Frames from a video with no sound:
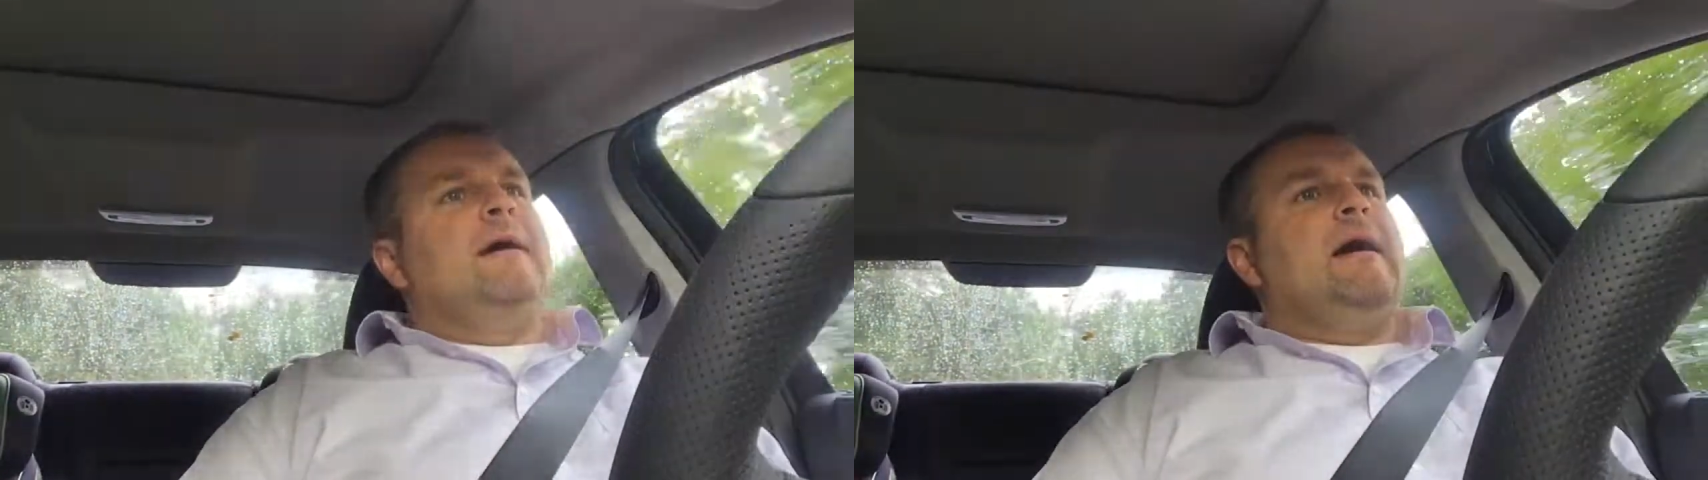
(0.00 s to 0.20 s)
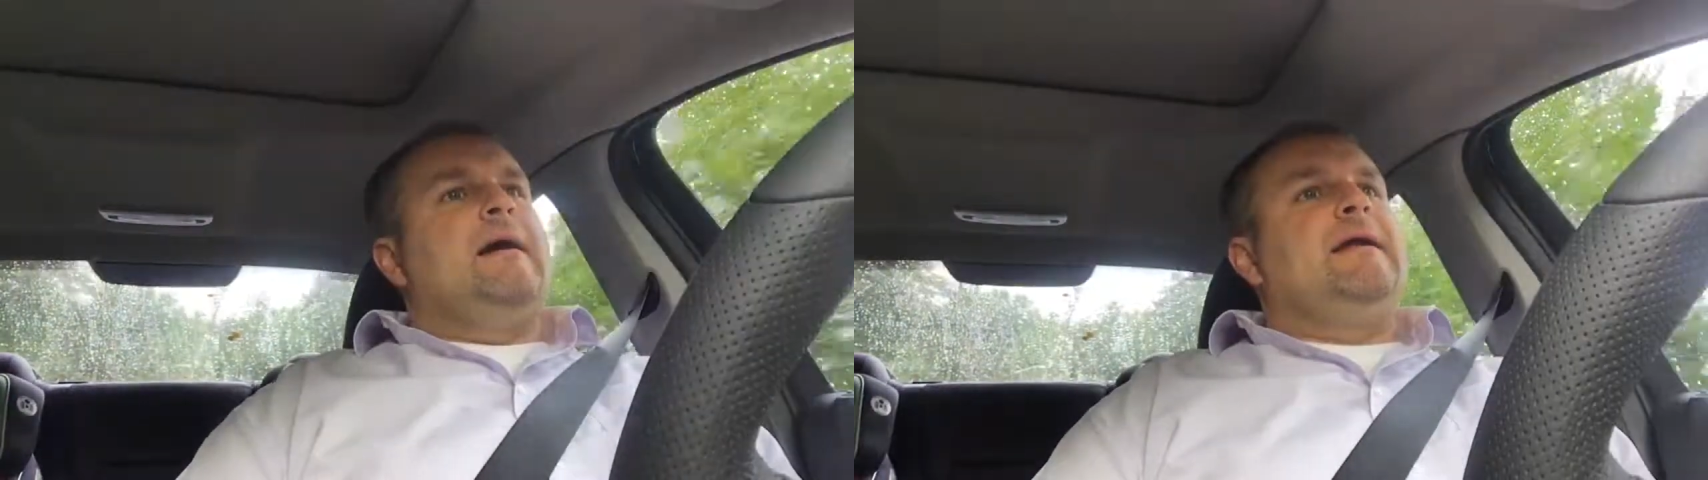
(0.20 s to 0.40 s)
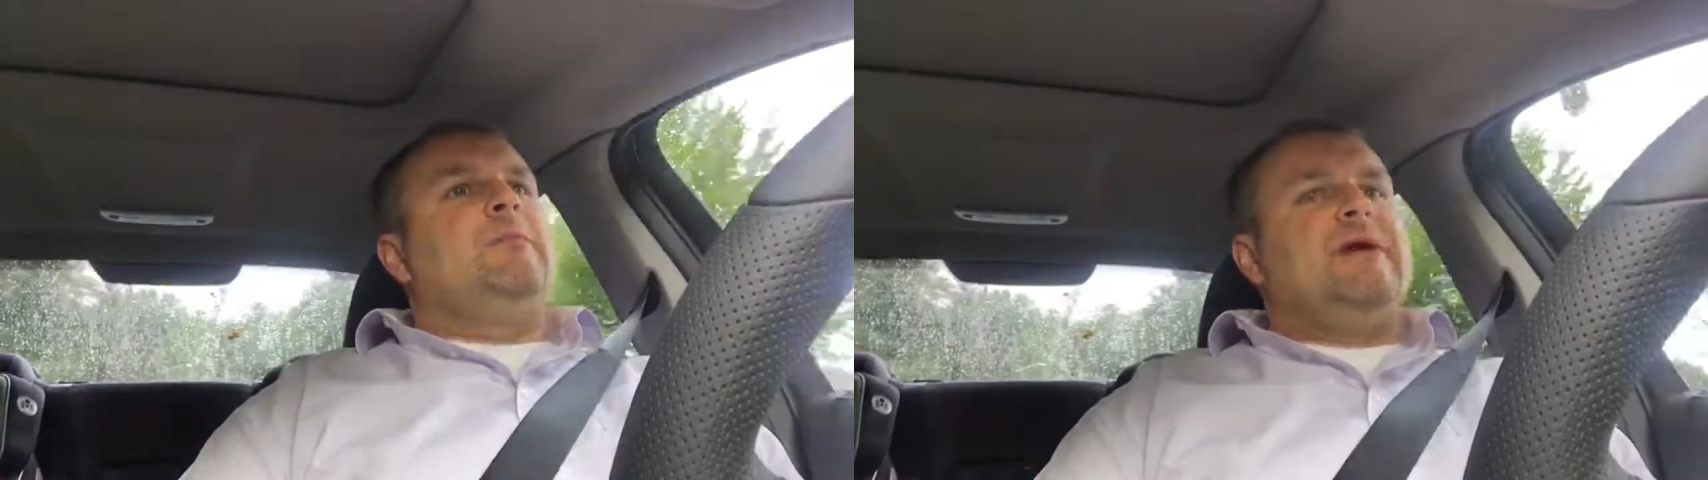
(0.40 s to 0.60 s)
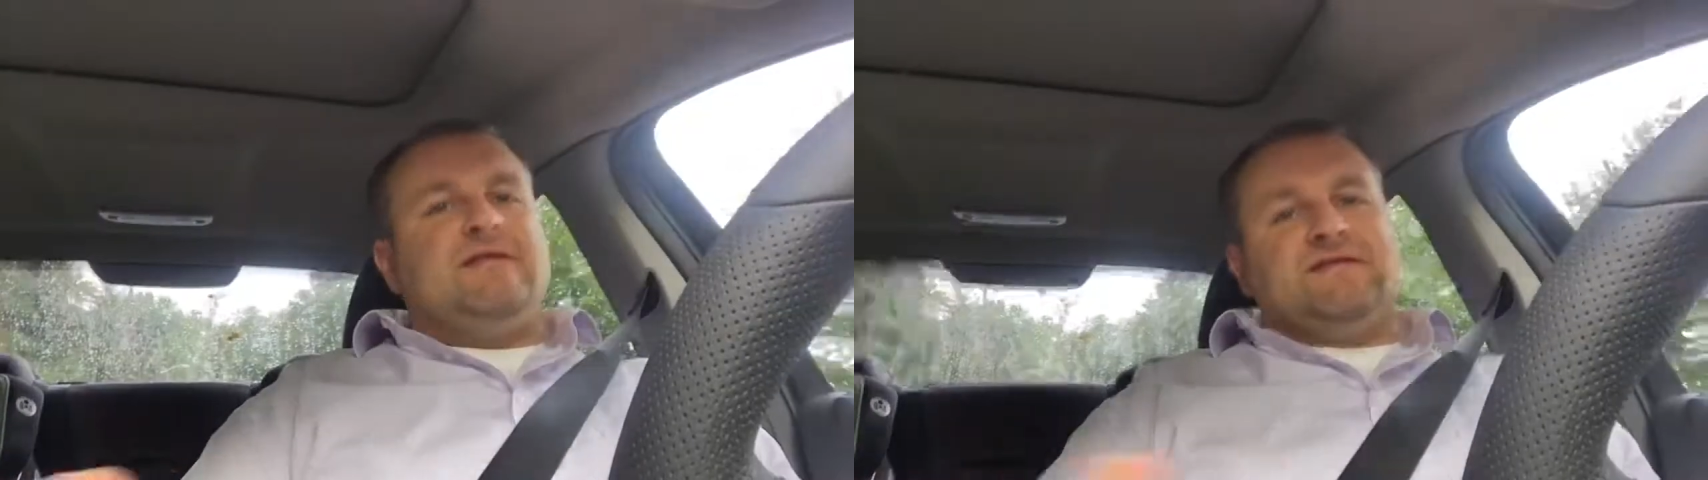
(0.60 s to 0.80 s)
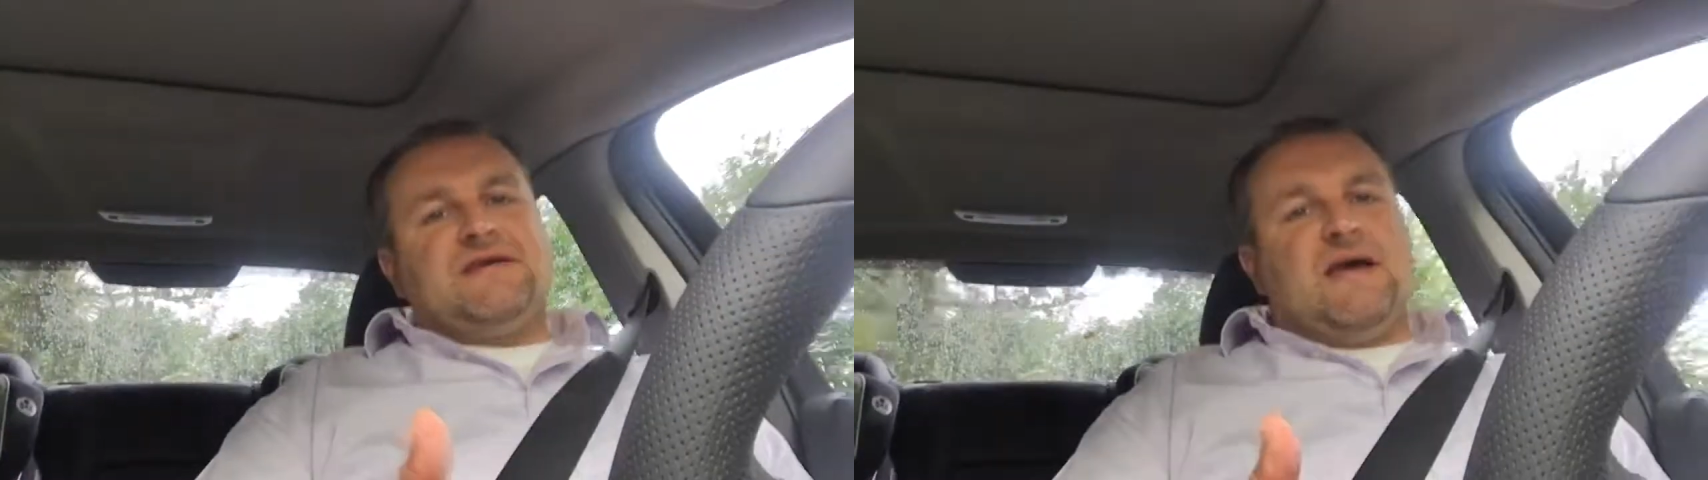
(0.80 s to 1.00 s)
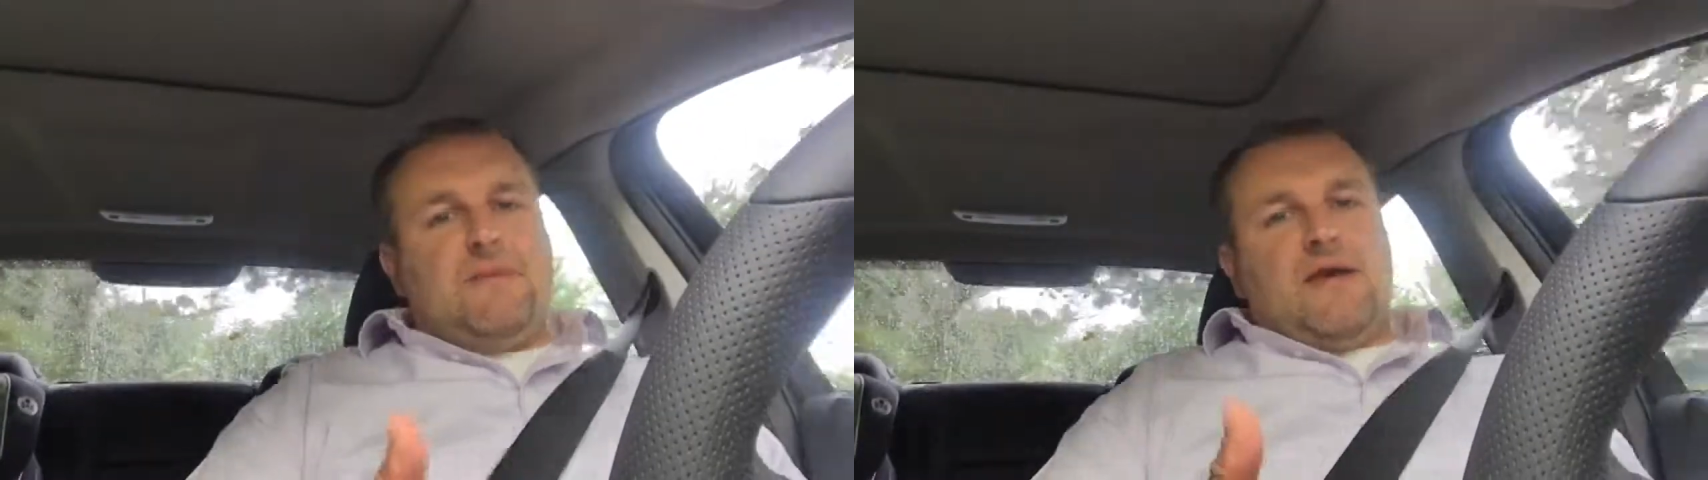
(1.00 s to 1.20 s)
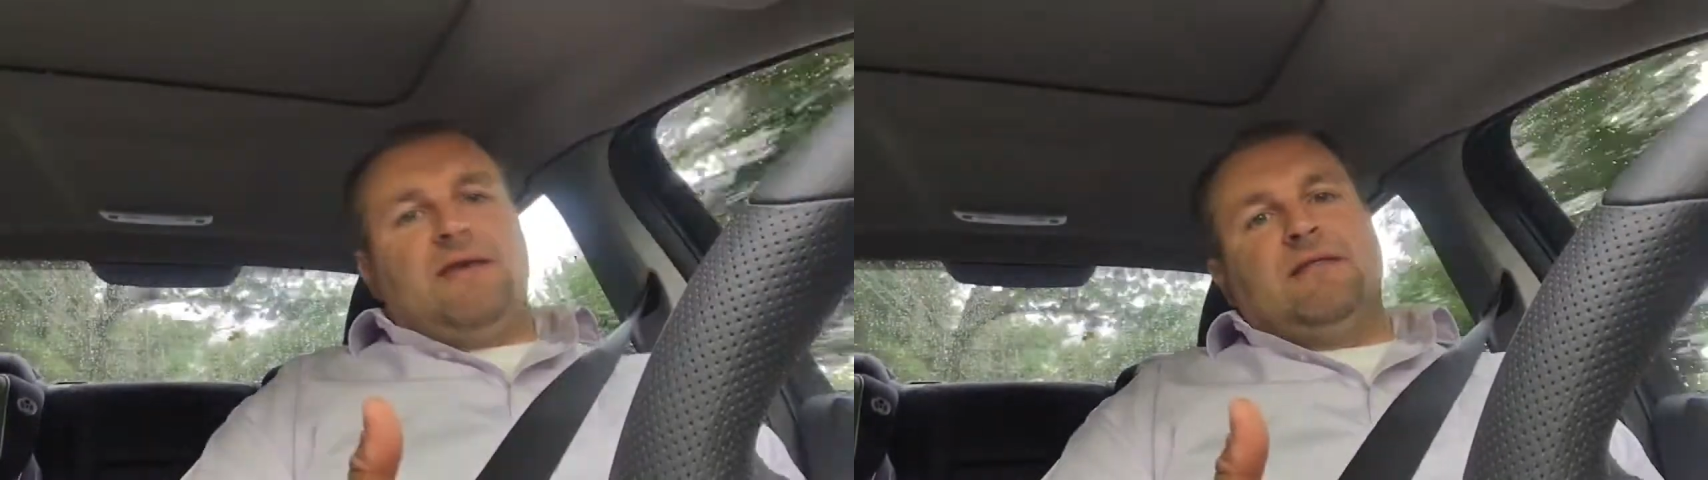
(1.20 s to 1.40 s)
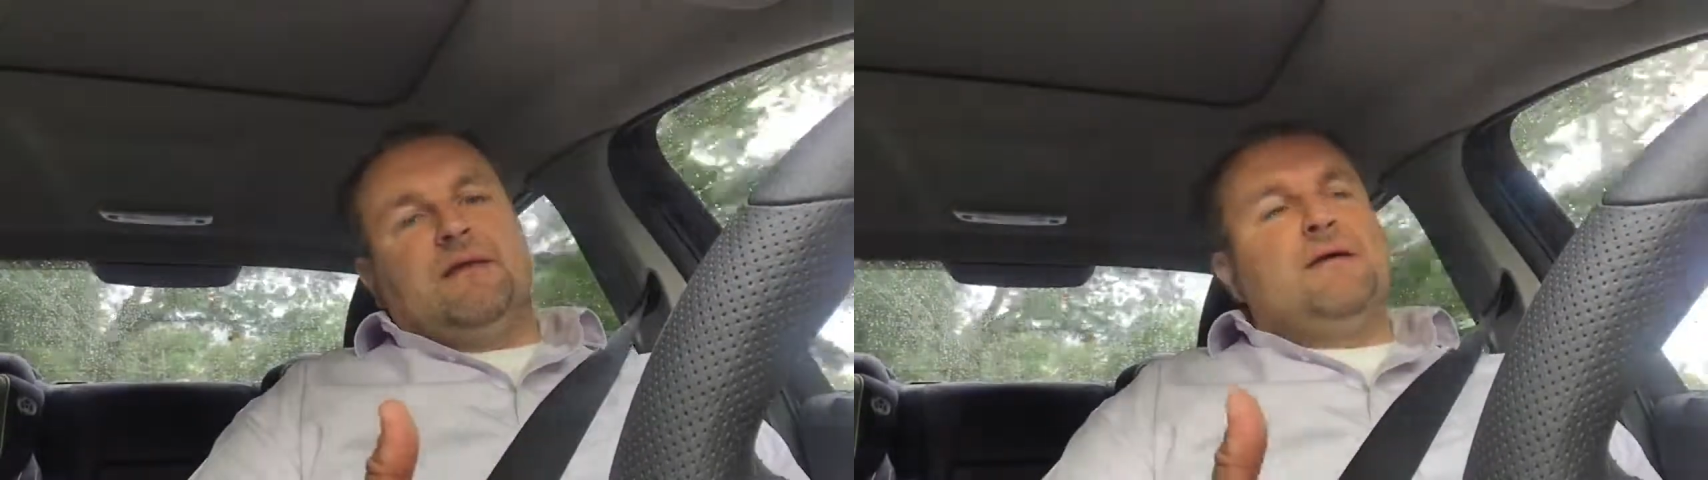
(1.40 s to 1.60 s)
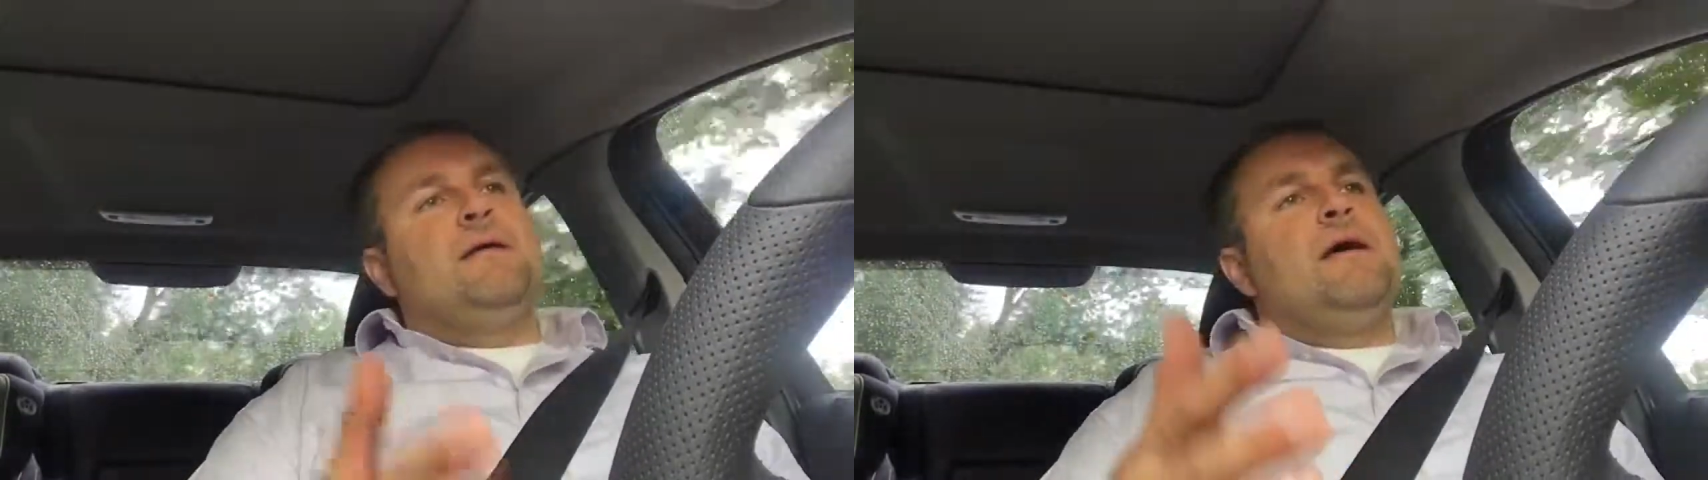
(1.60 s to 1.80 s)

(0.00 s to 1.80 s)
and I want to get this guy back in there.